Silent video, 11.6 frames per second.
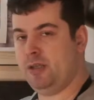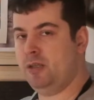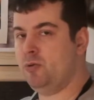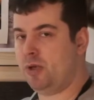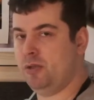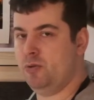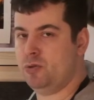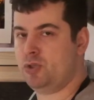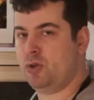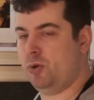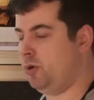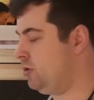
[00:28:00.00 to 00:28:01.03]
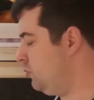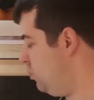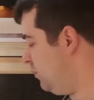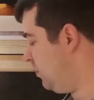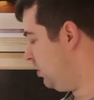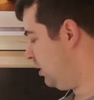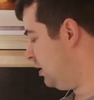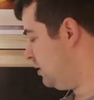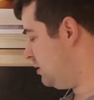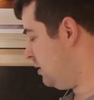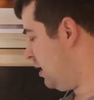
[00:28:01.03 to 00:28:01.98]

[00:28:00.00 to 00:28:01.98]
you can use sugar too for the yeast.